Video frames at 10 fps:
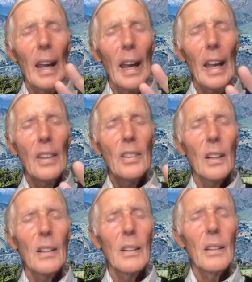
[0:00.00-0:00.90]

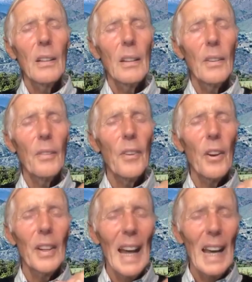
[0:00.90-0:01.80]
enter the
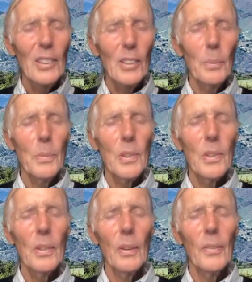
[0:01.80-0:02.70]
very atoms
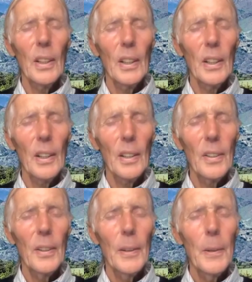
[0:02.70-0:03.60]
of the
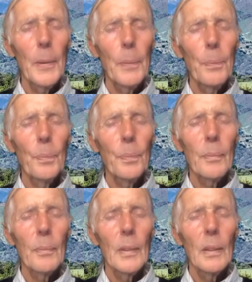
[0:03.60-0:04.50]
earth,
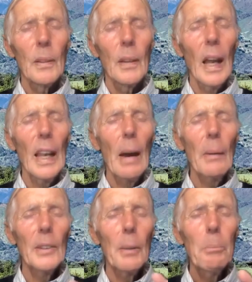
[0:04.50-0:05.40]

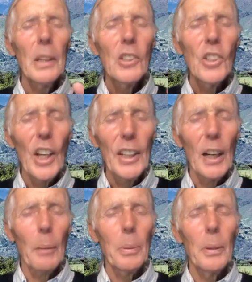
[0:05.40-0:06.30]
allowing the big
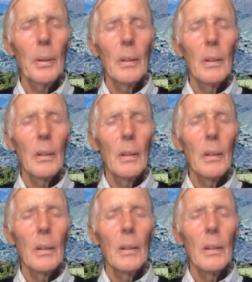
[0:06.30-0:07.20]
shake-up
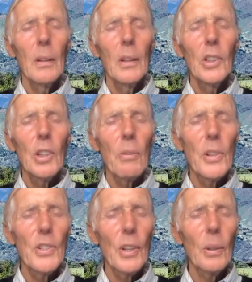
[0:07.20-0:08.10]
to
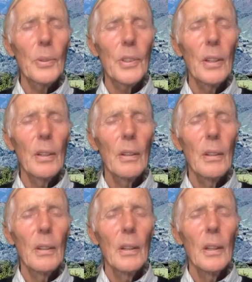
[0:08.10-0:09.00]
result
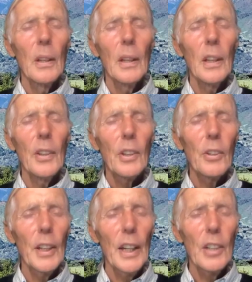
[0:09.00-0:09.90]
in the
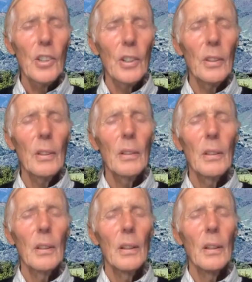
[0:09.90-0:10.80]
creation
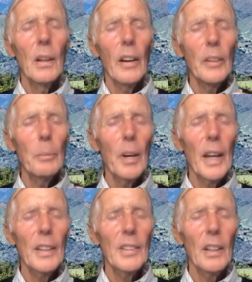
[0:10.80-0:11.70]
of a
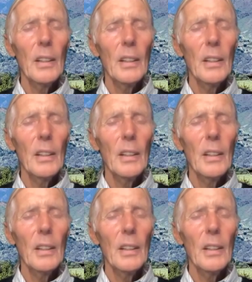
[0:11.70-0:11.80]
brighter,